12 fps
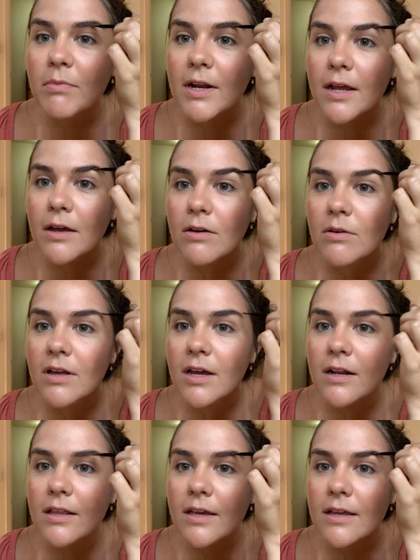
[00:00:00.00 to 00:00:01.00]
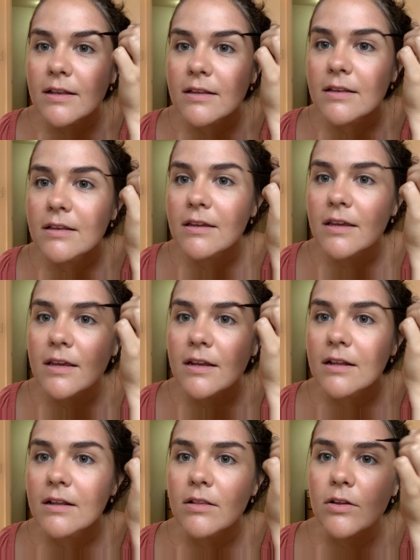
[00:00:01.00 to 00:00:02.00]
but I go kind of like
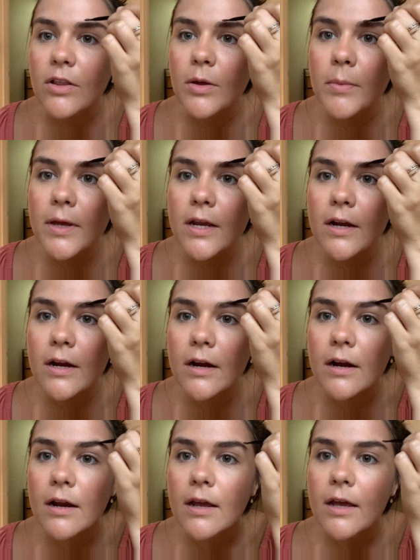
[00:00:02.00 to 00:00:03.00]
in a little bit here.